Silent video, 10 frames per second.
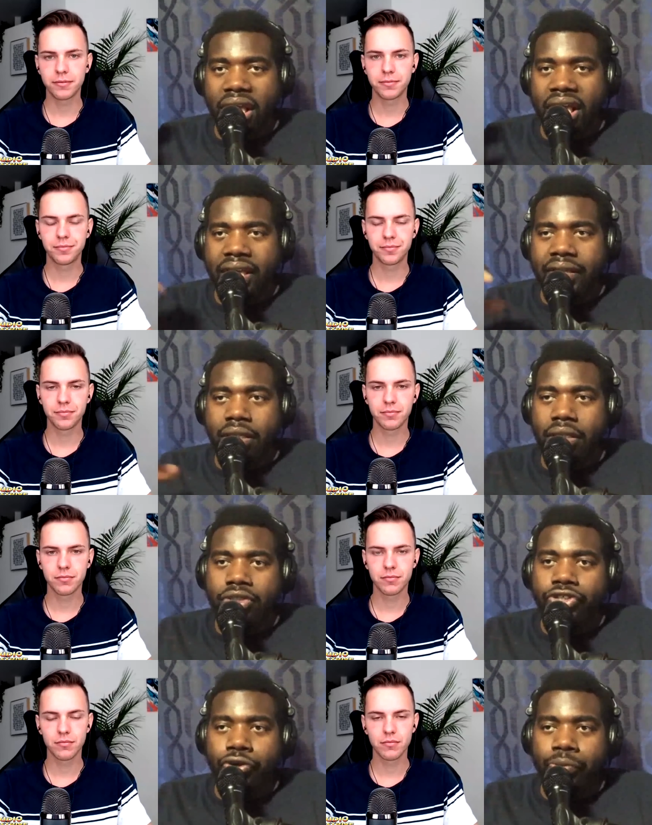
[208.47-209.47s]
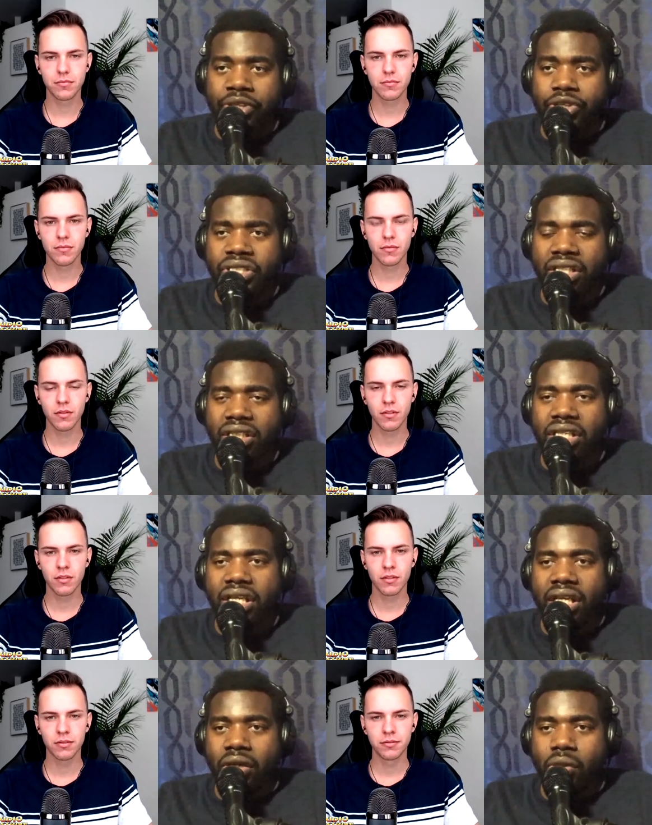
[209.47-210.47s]
Speaker 1: and you know
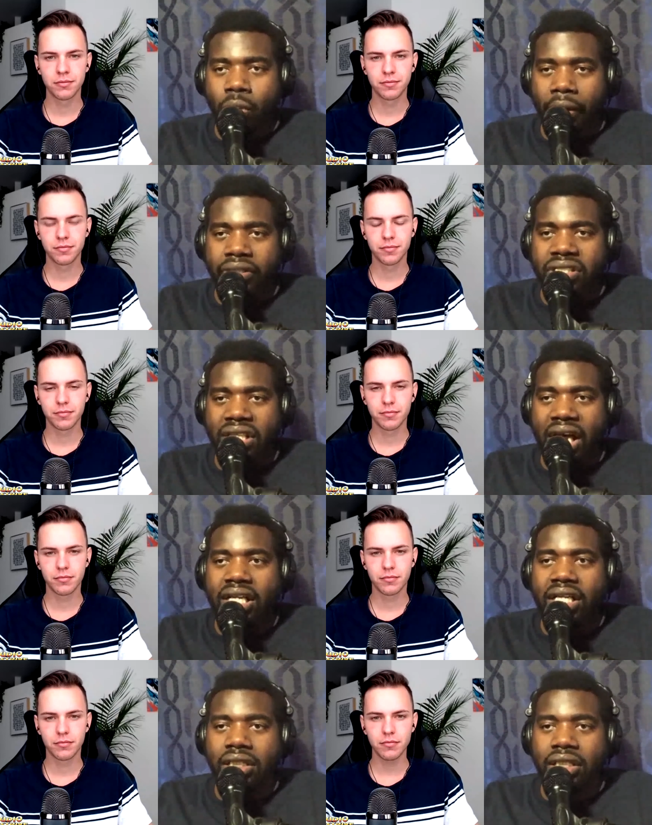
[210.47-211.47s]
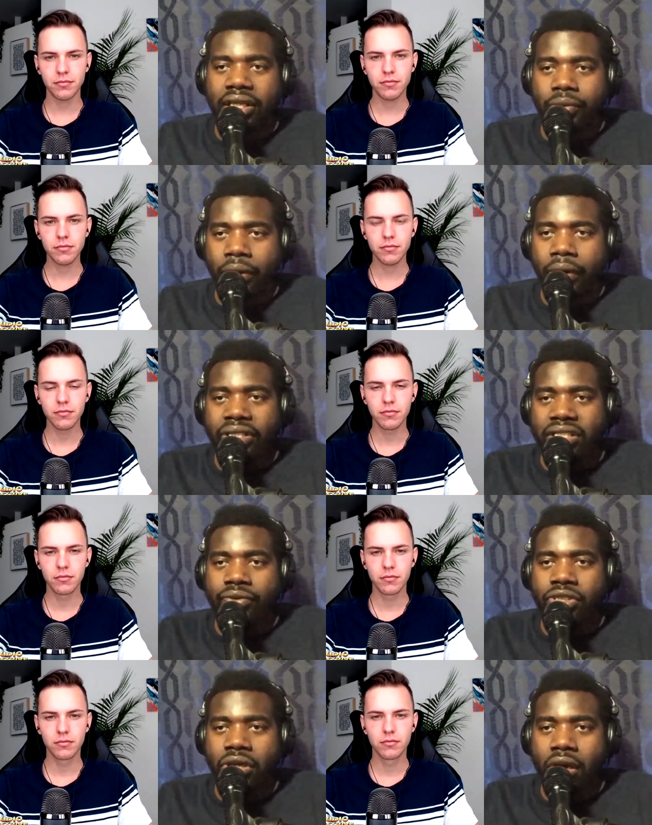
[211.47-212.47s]
musically it works sonically it works
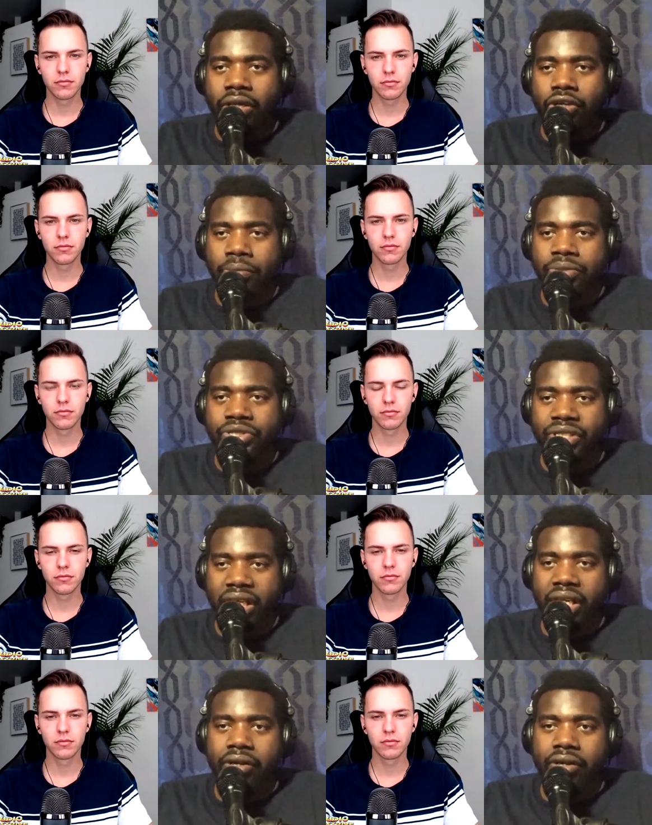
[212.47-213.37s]
if we're talking on music